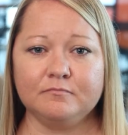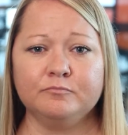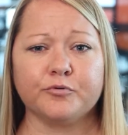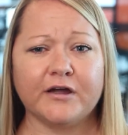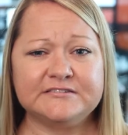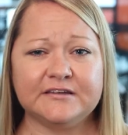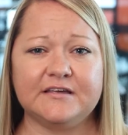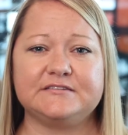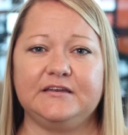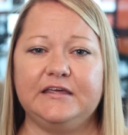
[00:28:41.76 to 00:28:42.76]
Brighton
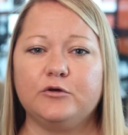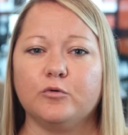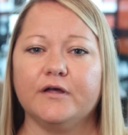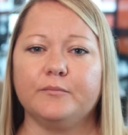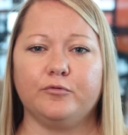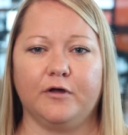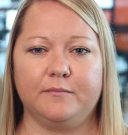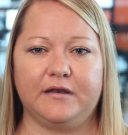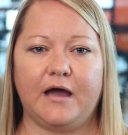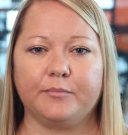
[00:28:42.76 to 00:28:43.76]
is an equal
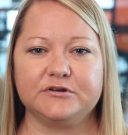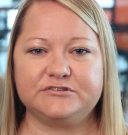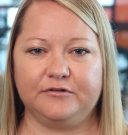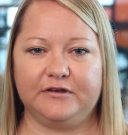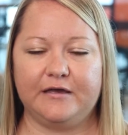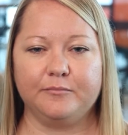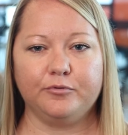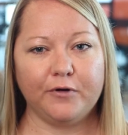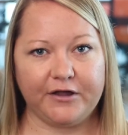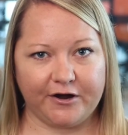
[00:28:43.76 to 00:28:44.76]
employment opportunity
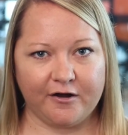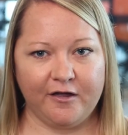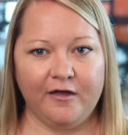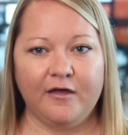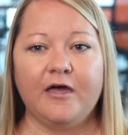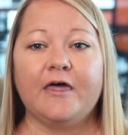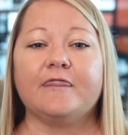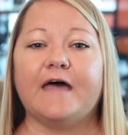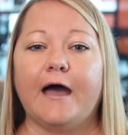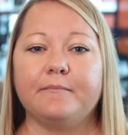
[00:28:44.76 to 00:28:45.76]
employer.
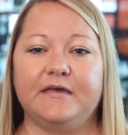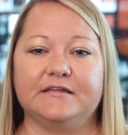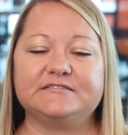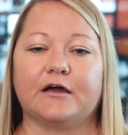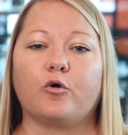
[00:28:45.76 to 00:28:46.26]
That means that